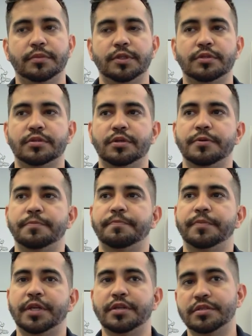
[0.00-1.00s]
So
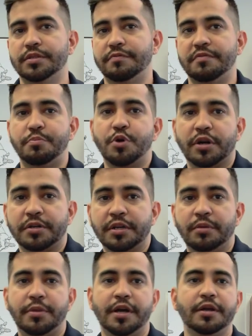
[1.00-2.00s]
because of a park
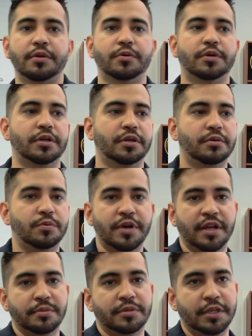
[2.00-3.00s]
nearby or a
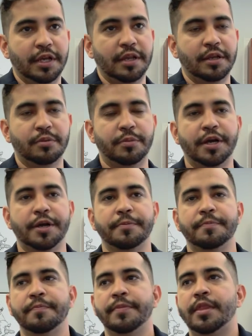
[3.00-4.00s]
YMCA nearby,
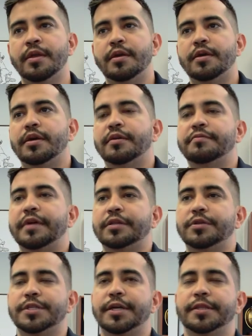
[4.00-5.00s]

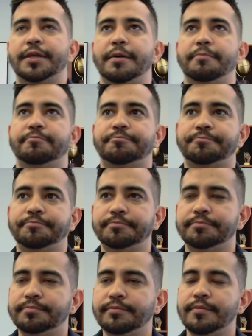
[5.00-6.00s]
factors like that.
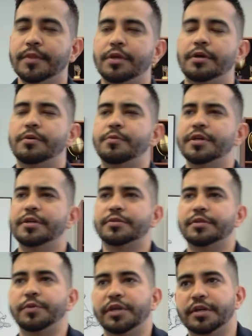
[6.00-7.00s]
What else
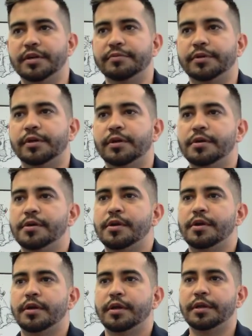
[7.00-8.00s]
did we cover?
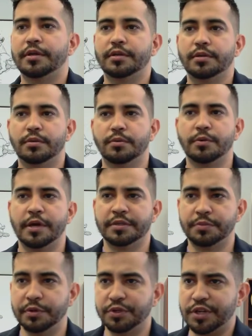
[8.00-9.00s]
well, as
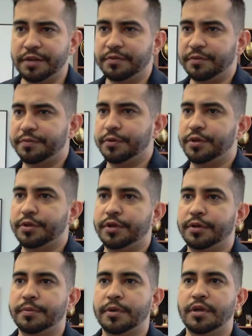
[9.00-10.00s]
we were driving
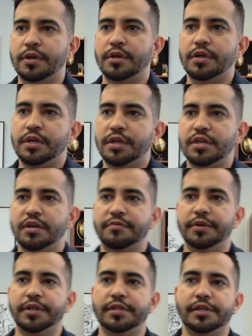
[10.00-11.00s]
further, he
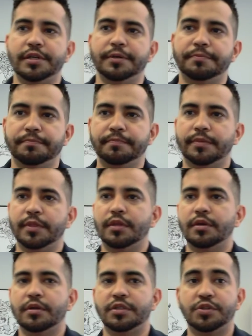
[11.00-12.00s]
covered a
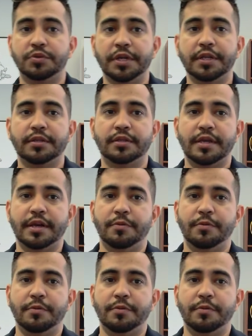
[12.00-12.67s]
street that I